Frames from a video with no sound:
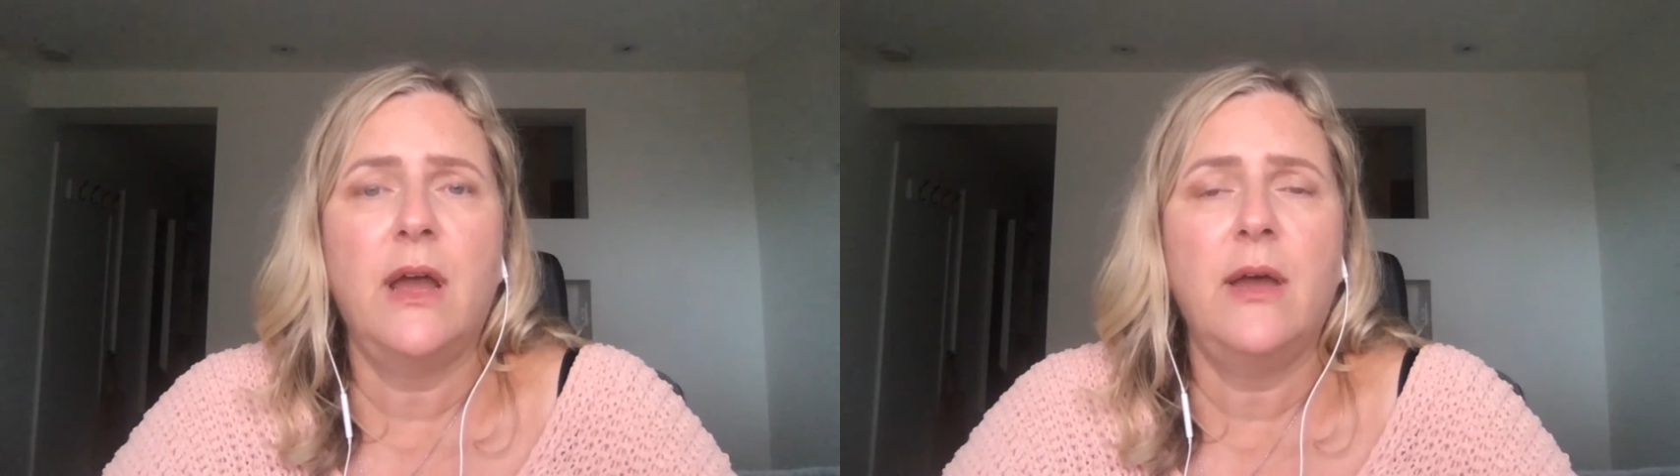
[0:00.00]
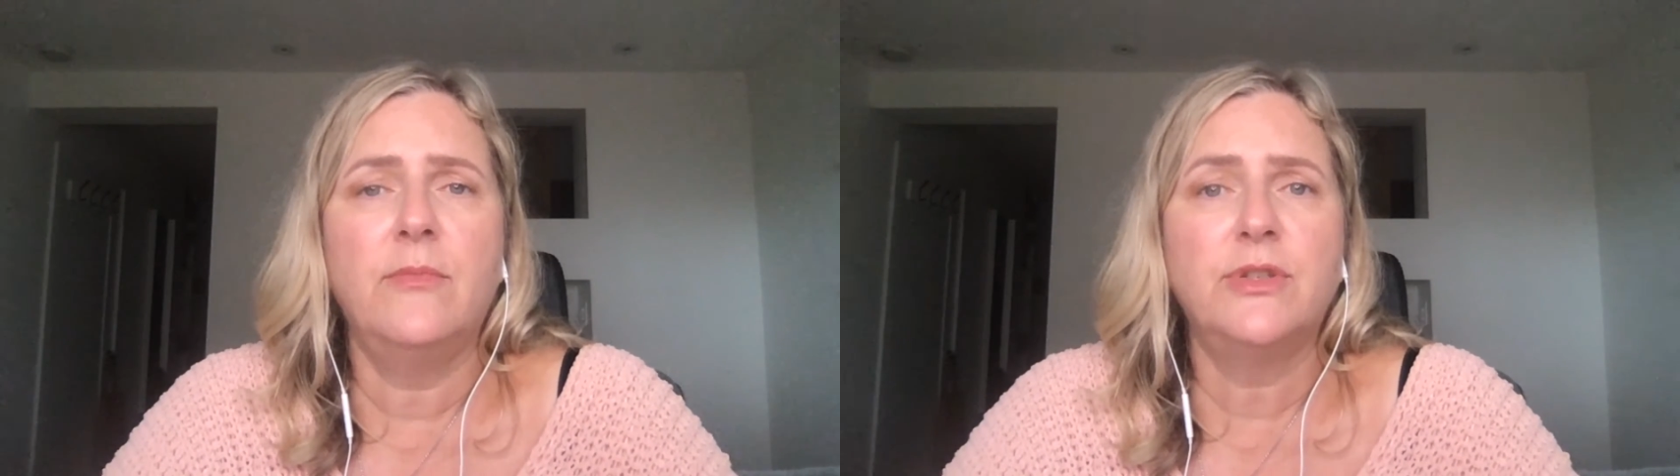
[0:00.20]

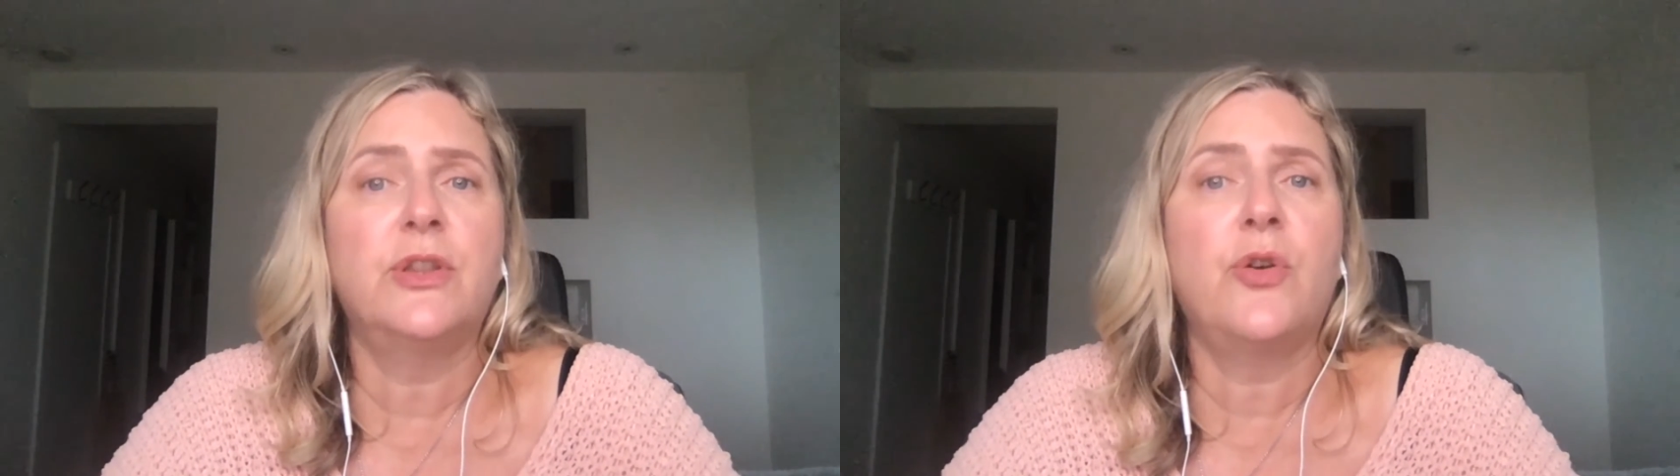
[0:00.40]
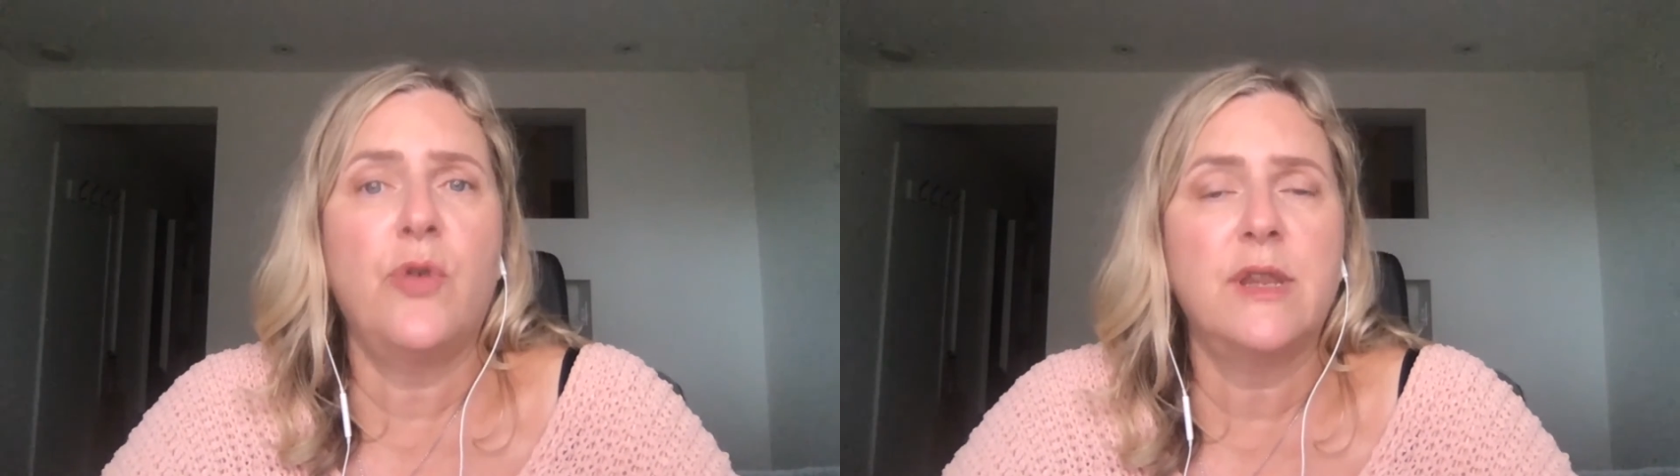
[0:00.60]
to
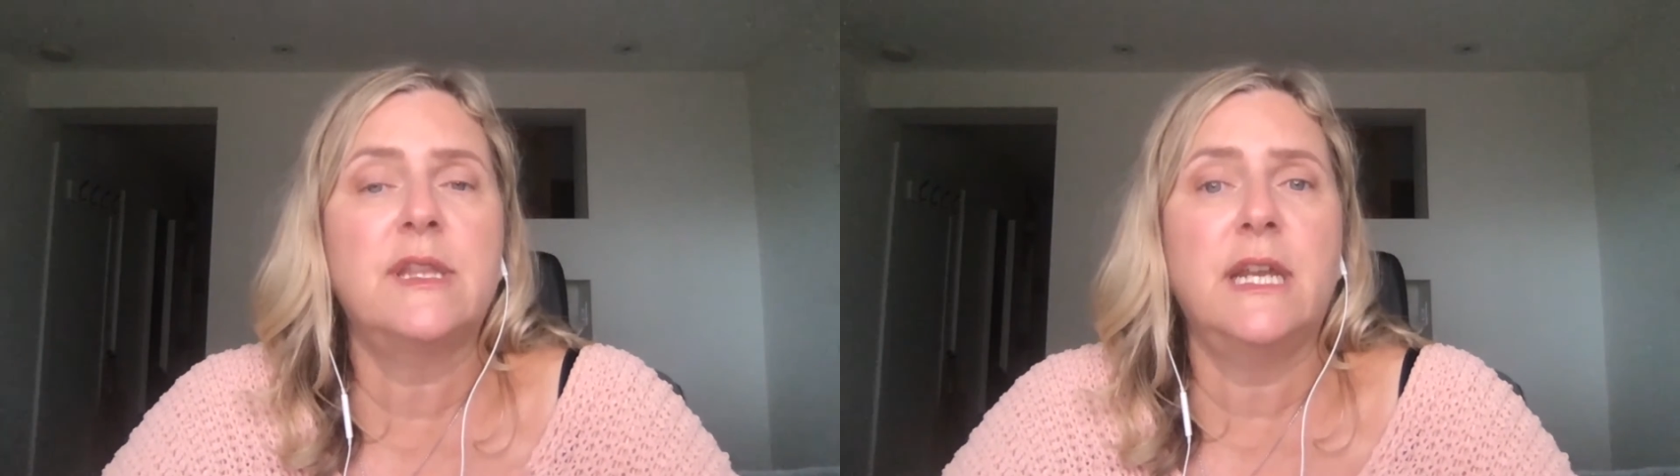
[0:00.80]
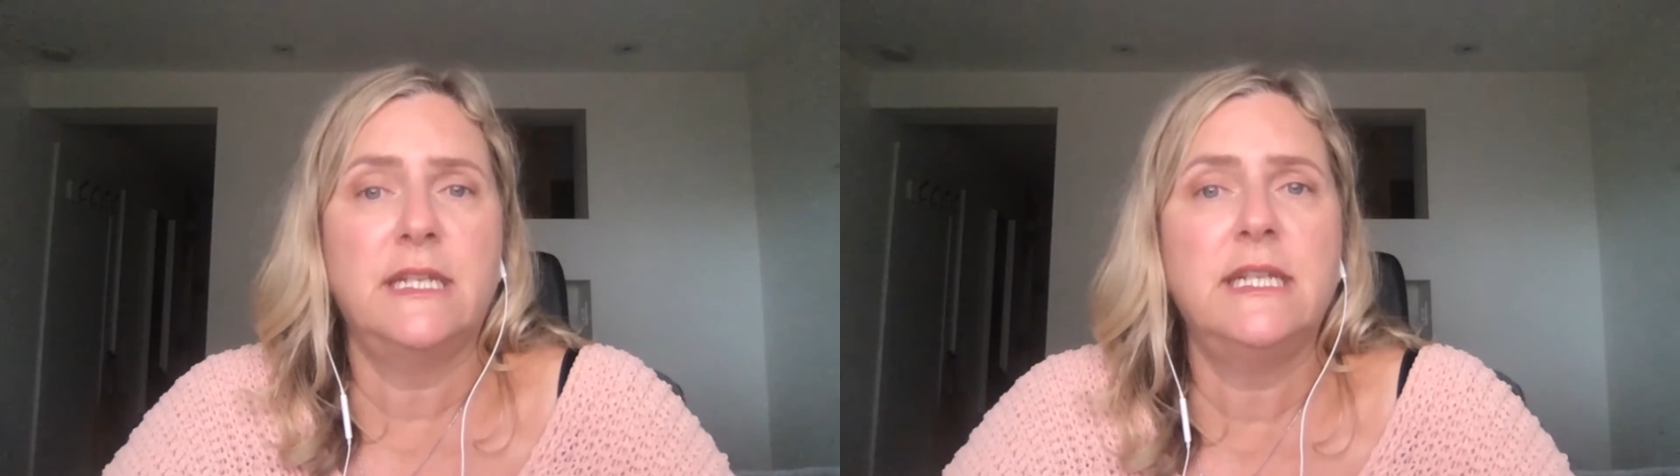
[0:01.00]
the course
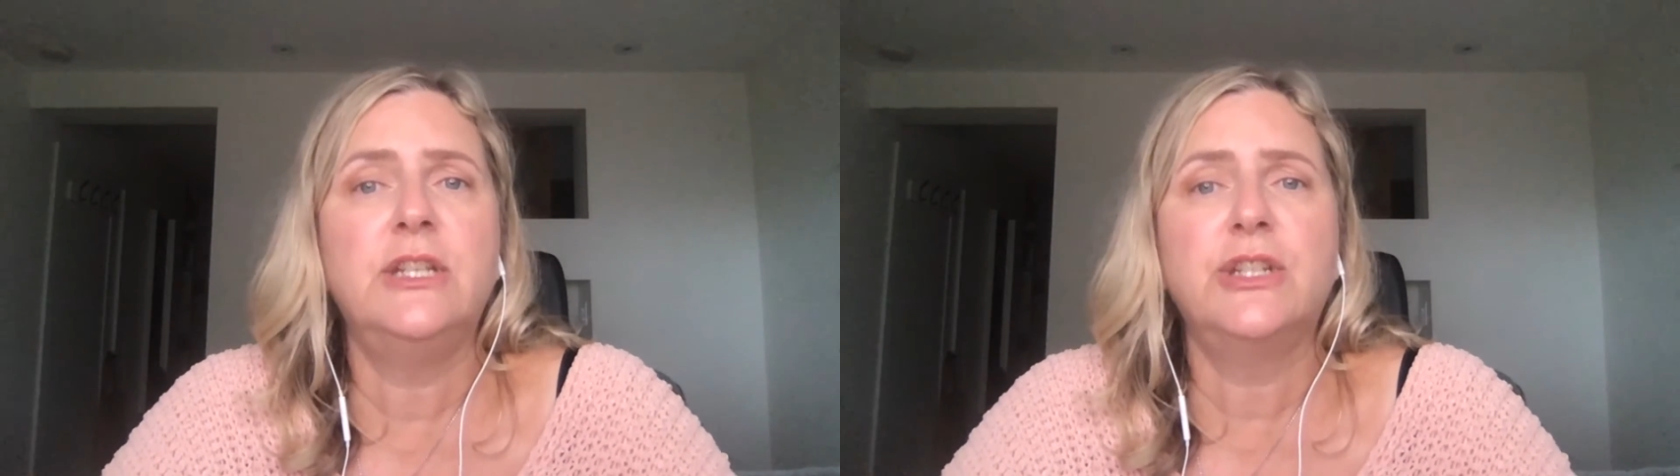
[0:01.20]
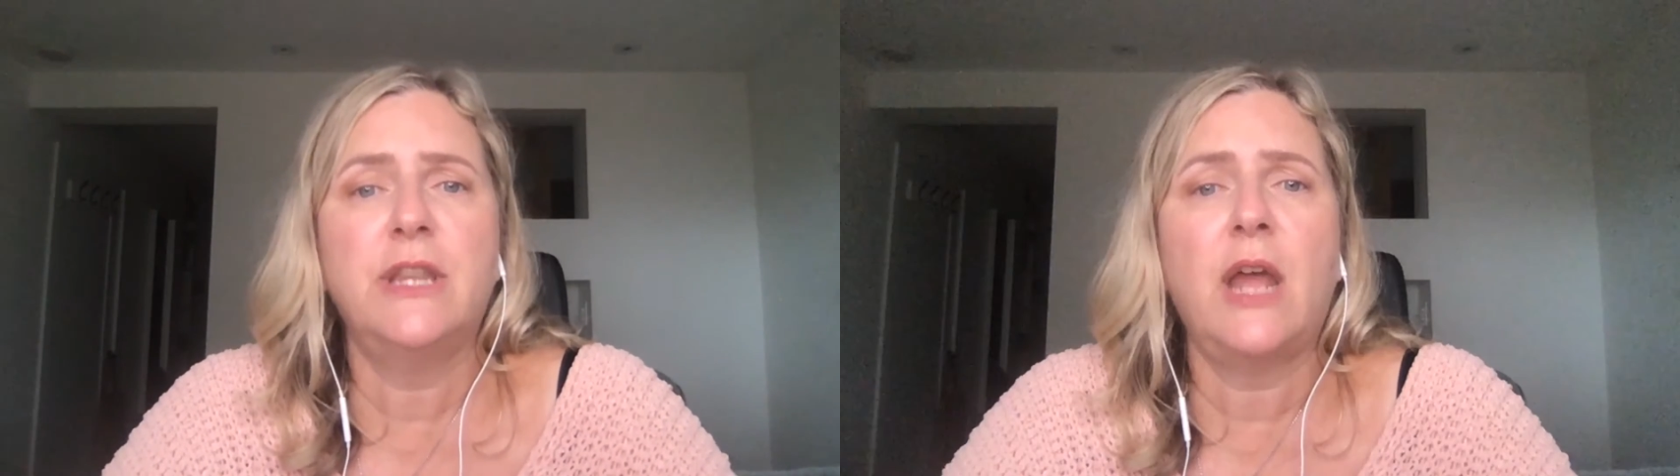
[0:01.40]
that I
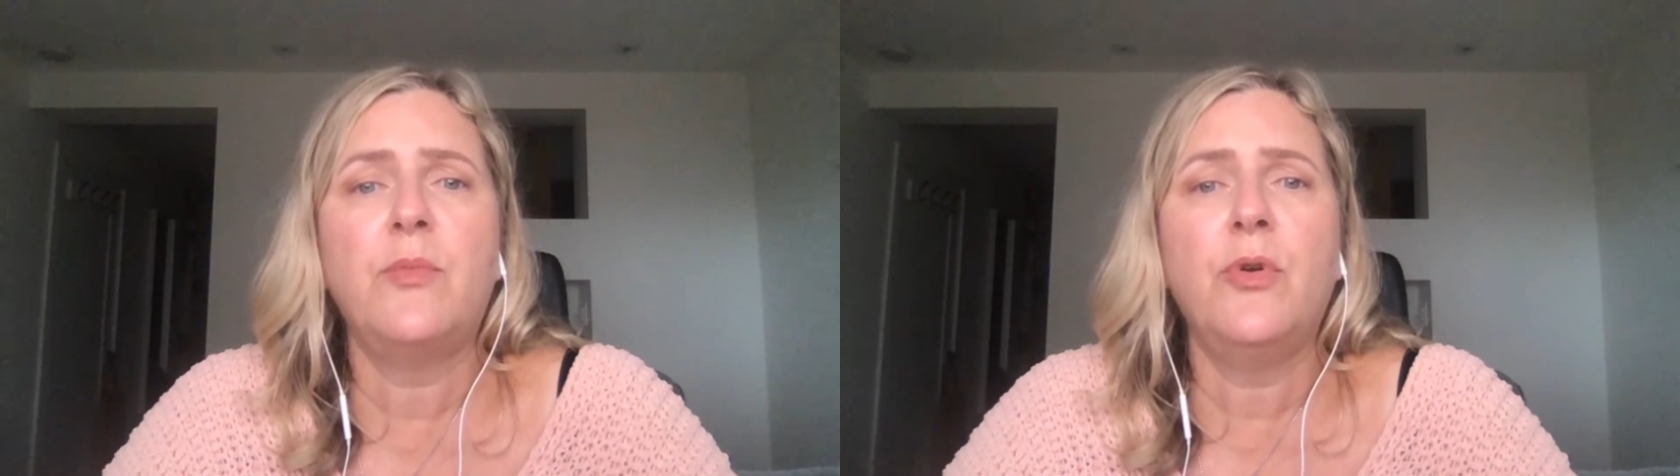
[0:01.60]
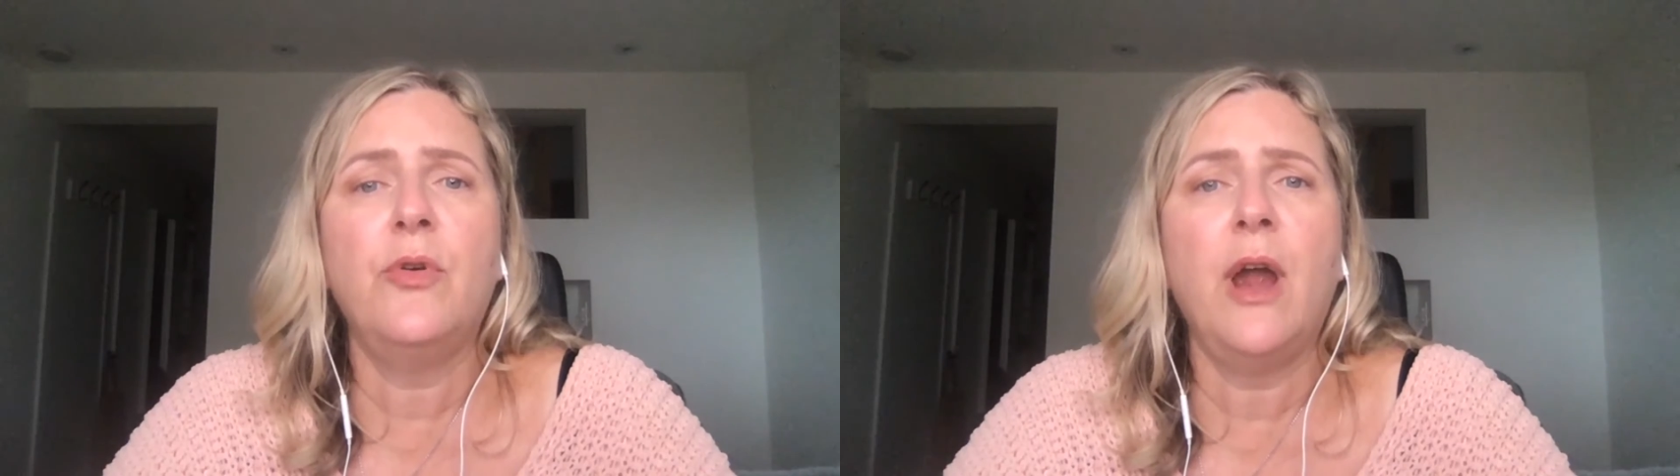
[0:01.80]
teach in that
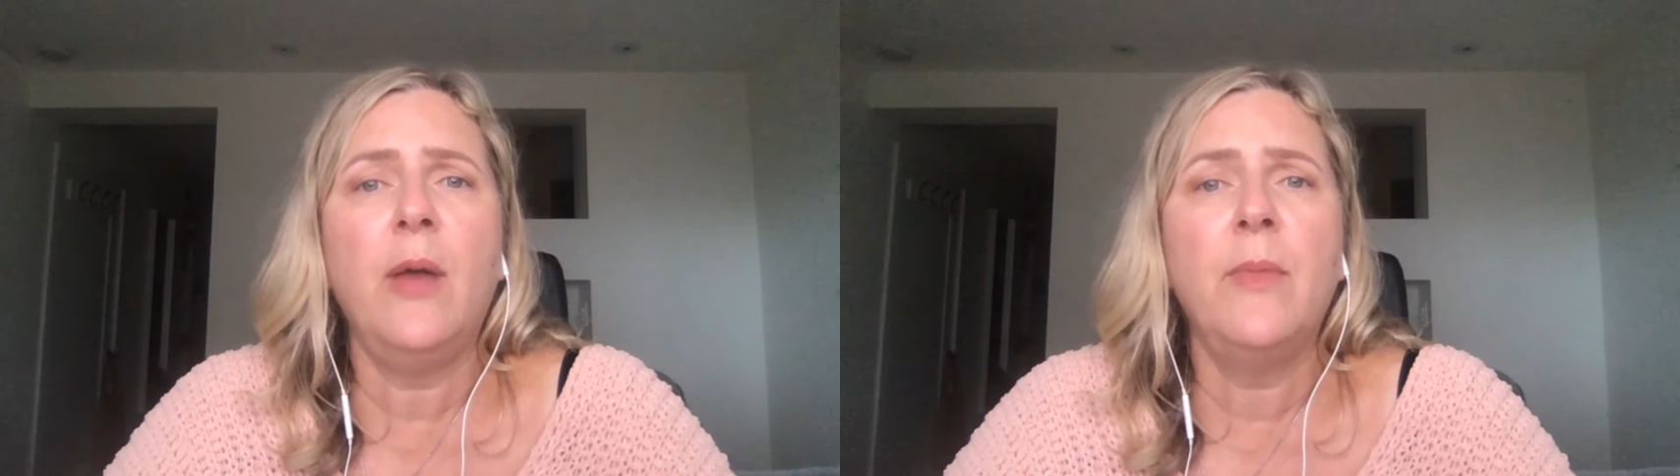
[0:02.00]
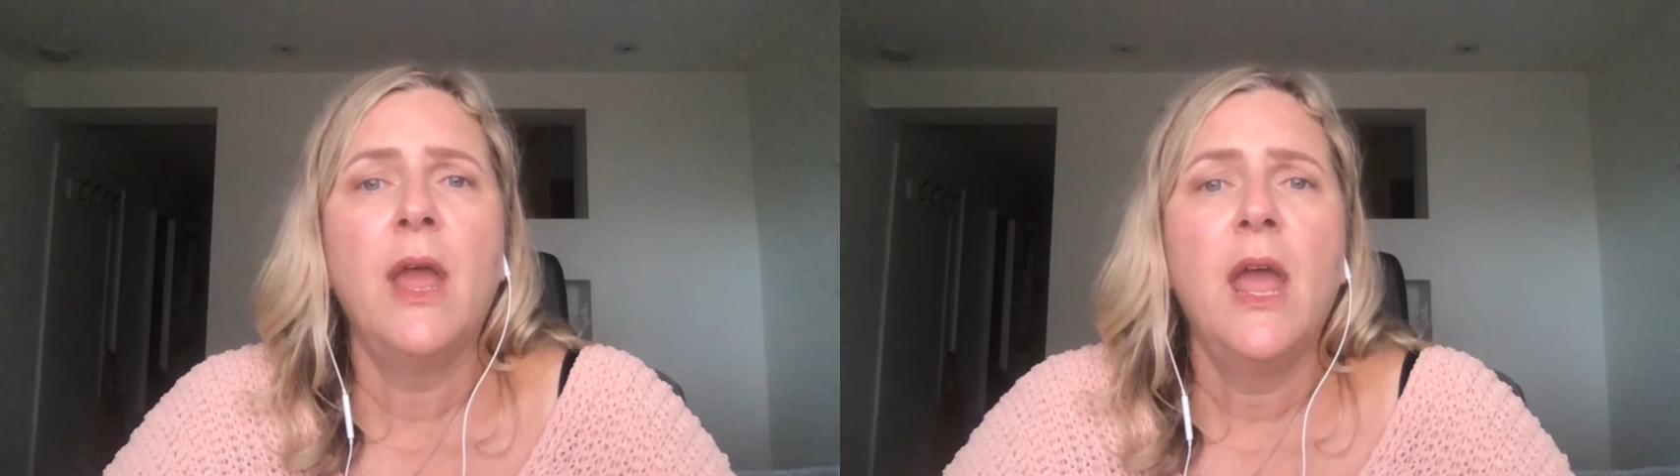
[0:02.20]

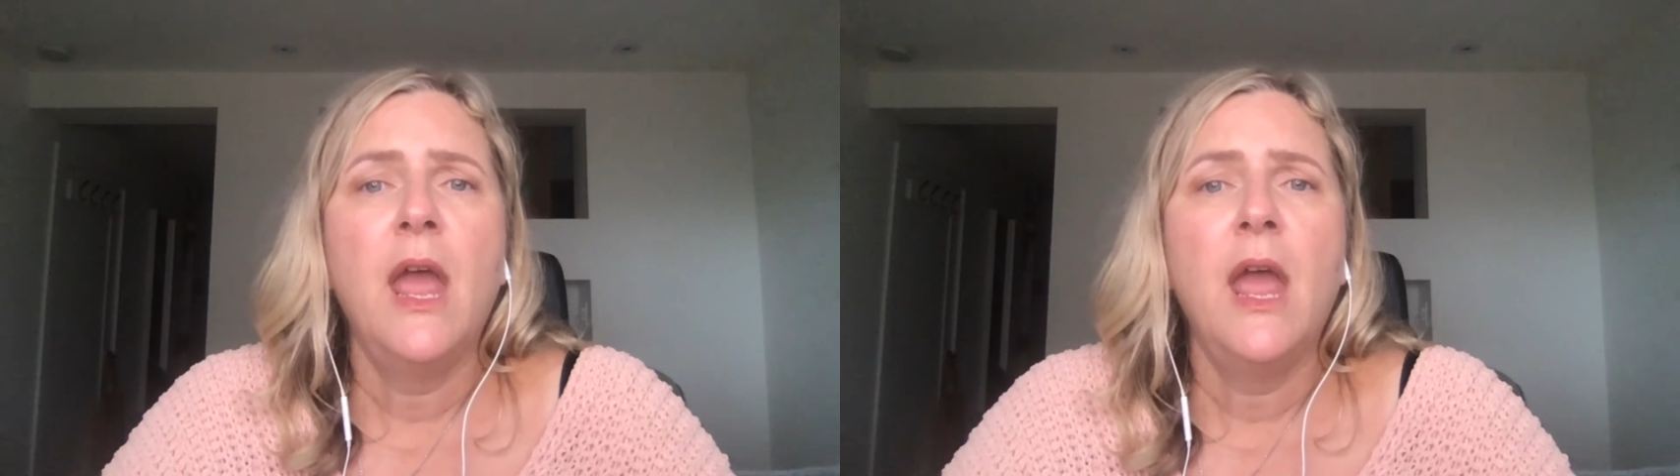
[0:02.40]
program.